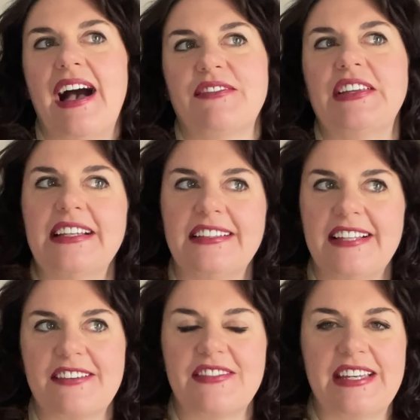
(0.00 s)
I feel like a
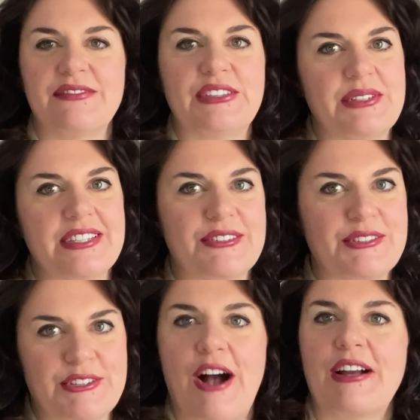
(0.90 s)
lot of the
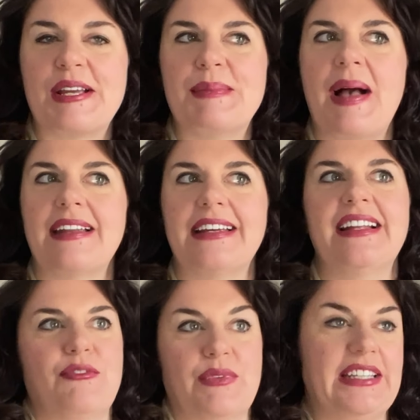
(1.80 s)
influencers talking about
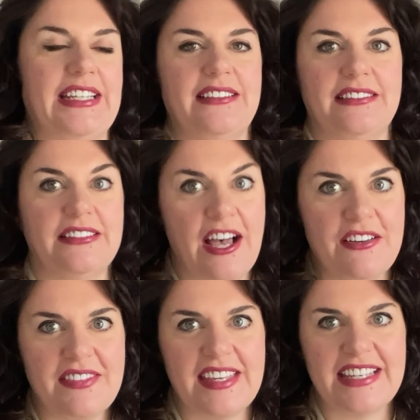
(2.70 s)
it really
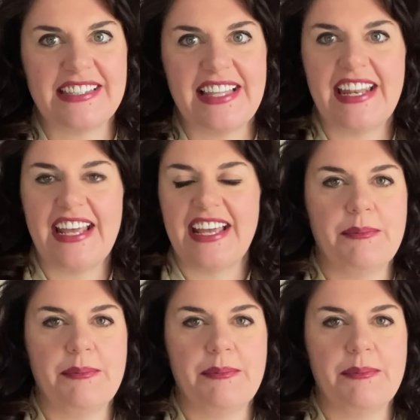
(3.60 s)
love the aesthetic,